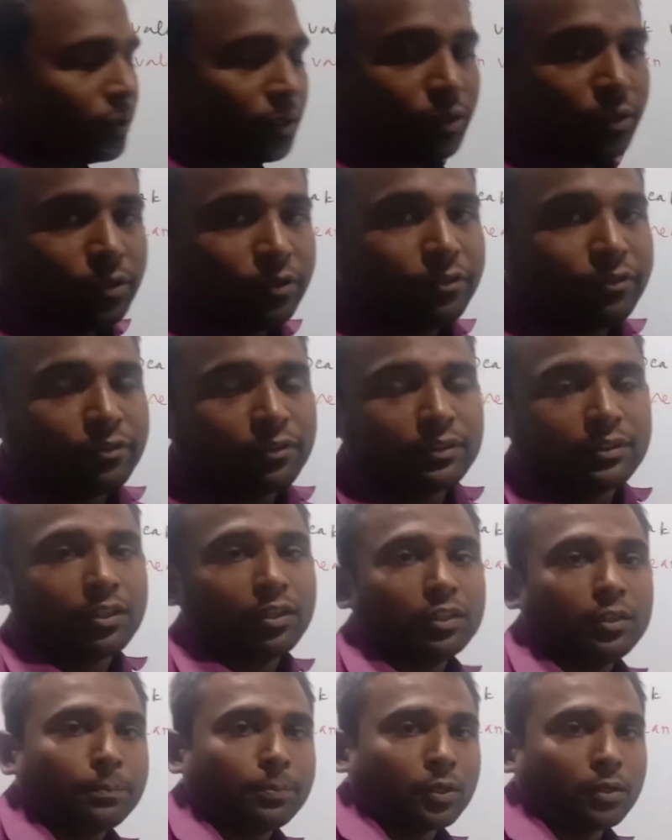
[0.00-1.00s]
to
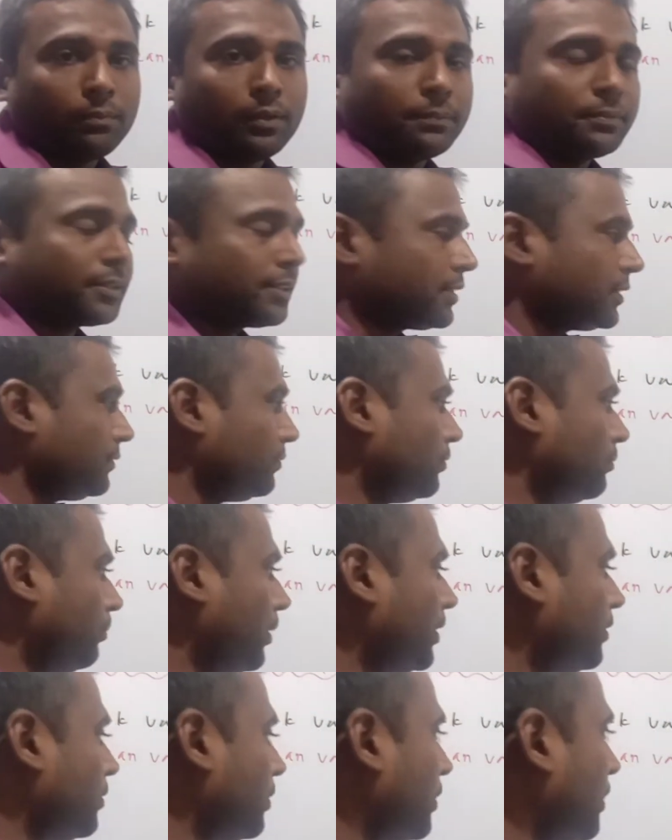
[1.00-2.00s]
solve the problems.
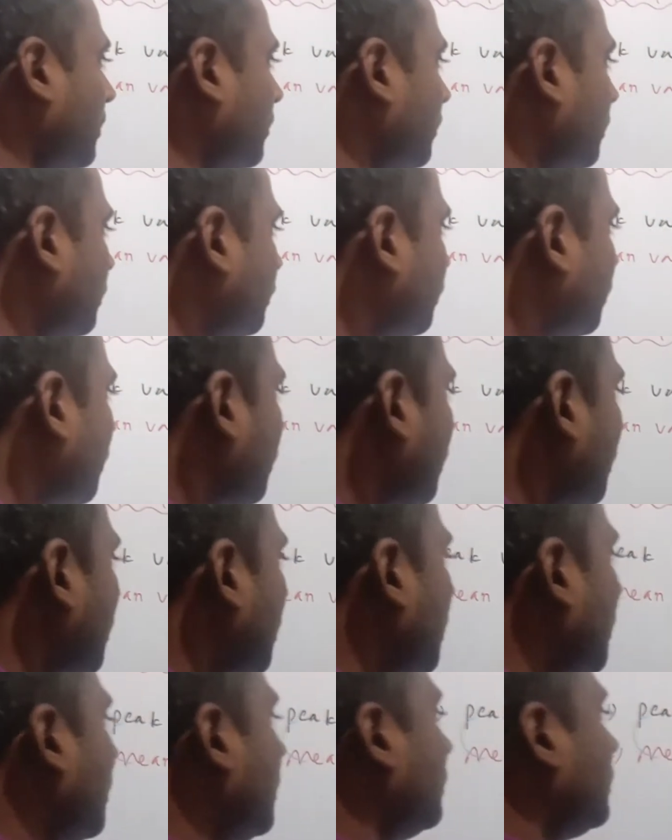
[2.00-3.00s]
Please note down.
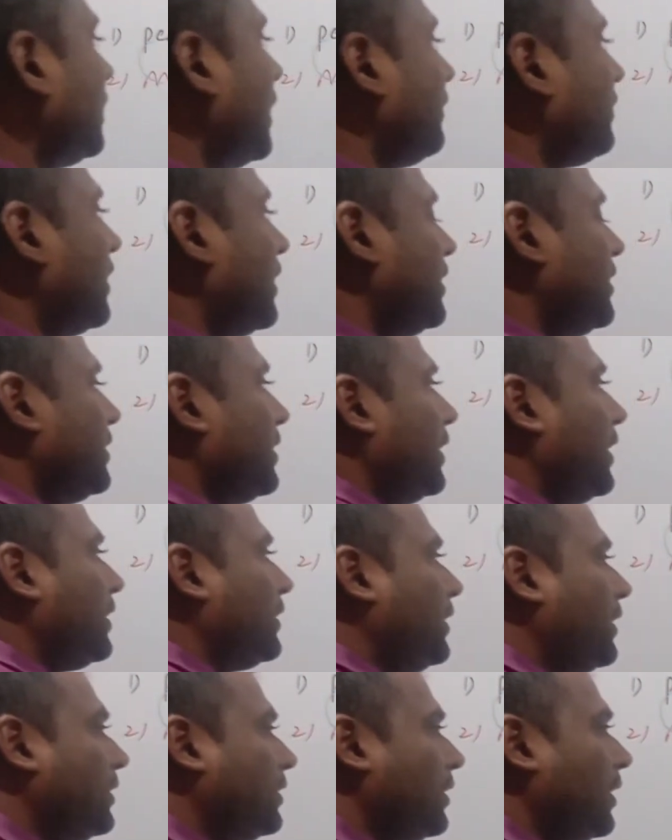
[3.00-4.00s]
So after understanding
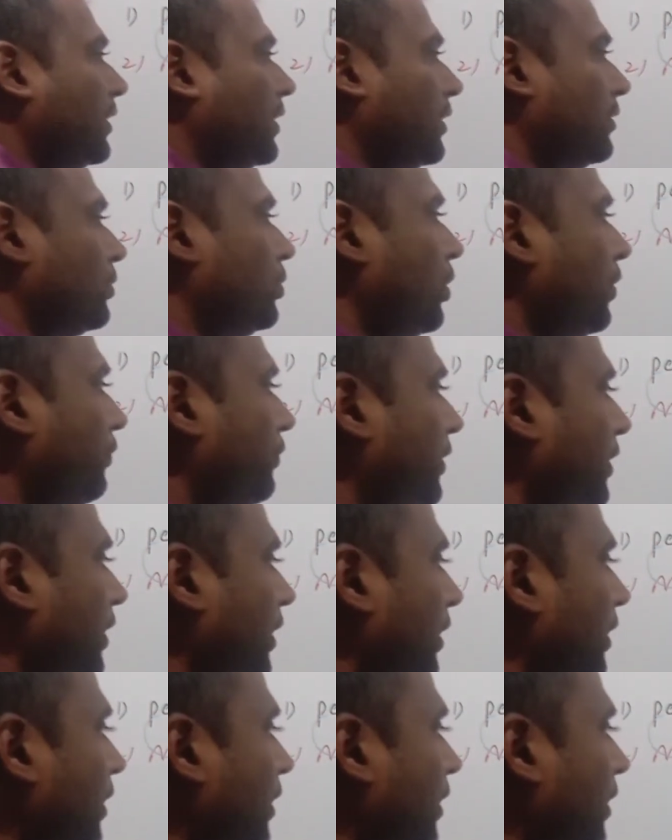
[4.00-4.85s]
this, let us go for